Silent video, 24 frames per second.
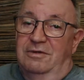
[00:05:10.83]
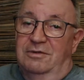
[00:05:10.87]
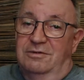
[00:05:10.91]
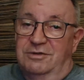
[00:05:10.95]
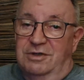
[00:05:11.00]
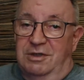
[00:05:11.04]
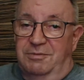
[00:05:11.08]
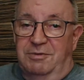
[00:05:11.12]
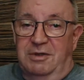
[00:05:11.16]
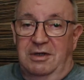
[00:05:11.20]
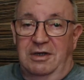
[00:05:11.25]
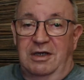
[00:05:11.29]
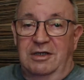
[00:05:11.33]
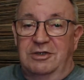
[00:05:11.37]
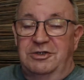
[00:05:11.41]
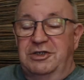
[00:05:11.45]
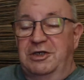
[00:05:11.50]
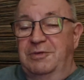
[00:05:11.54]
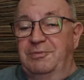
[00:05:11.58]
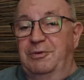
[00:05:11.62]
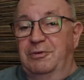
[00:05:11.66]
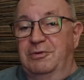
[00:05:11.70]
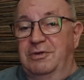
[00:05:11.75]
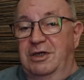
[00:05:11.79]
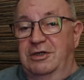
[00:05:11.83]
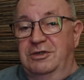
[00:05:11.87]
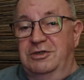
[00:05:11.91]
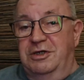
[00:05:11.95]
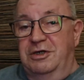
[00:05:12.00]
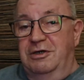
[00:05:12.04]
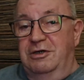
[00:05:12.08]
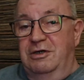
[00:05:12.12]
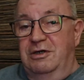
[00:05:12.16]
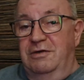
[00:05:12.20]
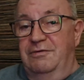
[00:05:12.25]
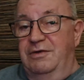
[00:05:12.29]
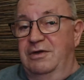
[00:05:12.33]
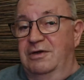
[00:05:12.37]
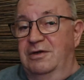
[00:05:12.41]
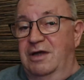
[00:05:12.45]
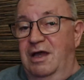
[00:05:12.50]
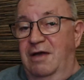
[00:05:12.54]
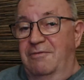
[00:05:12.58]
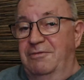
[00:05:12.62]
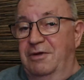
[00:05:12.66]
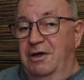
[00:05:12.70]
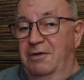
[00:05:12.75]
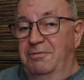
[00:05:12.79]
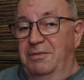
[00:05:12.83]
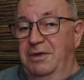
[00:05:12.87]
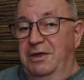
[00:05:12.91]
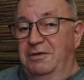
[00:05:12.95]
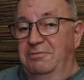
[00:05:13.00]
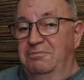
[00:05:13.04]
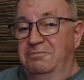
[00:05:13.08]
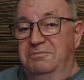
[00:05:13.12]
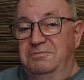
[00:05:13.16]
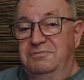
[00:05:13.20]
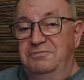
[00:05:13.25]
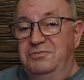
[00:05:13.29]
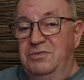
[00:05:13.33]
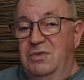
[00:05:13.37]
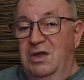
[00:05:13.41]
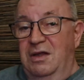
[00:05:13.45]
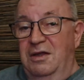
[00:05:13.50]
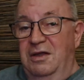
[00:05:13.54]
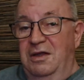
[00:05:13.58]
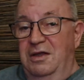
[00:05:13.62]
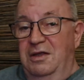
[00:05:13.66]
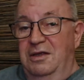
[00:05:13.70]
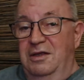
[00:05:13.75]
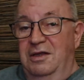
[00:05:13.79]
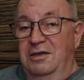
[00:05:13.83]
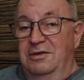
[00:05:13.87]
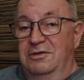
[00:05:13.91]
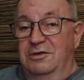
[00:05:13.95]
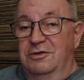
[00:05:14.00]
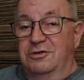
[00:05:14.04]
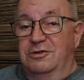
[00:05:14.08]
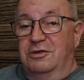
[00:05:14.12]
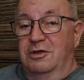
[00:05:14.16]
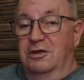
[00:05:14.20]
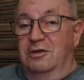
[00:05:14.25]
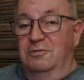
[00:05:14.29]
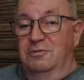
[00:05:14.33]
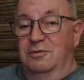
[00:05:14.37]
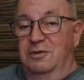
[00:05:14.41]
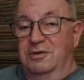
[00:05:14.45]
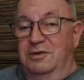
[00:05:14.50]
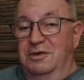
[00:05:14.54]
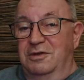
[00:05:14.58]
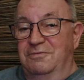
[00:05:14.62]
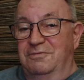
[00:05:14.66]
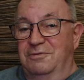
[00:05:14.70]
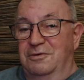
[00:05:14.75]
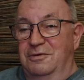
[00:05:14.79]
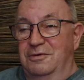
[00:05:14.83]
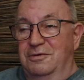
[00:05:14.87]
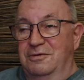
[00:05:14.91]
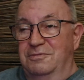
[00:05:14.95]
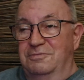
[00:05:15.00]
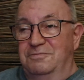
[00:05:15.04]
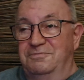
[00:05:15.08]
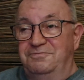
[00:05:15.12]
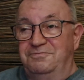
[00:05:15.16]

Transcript: something that simple takes care of it. I've not been disturbed with it for